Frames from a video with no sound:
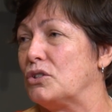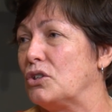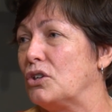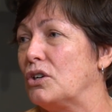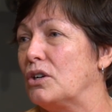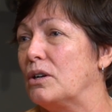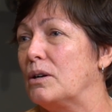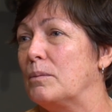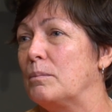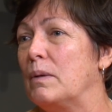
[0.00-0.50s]

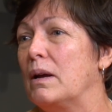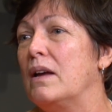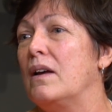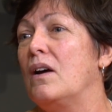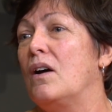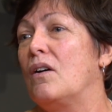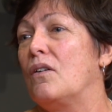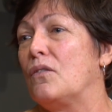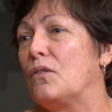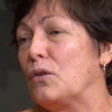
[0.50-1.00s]
term,
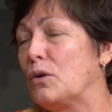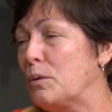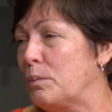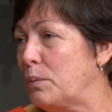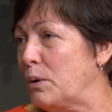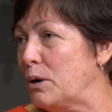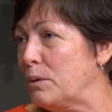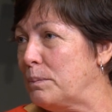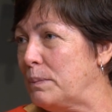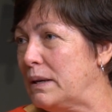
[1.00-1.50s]
for a
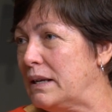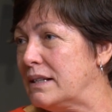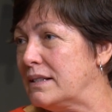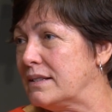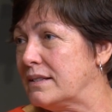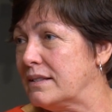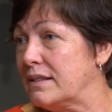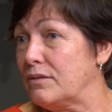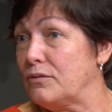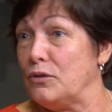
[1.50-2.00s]

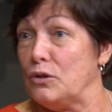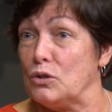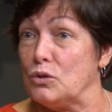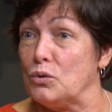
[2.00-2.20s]
purpose, for